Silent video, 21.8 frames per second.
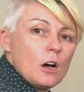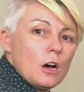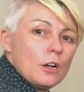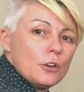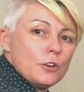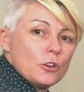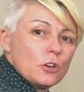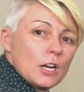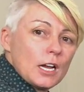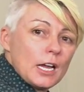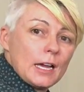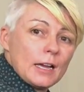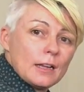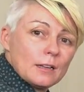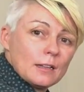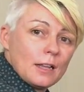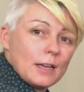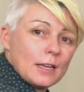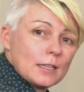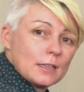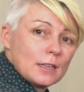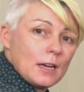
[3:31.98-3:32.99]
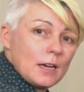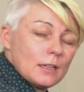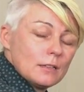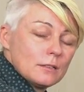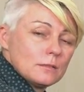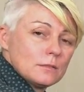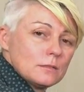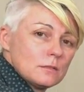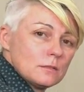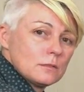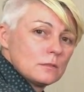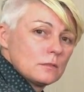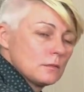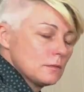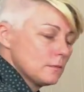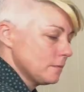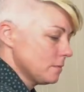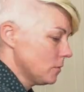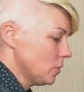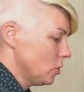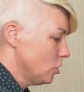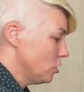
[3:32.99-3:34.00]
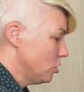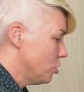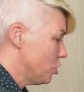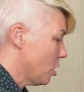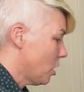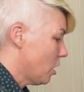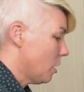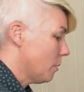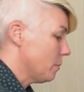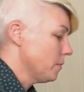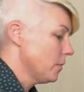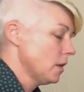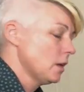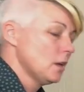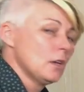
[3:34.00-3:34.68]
on your hand like that. Good job.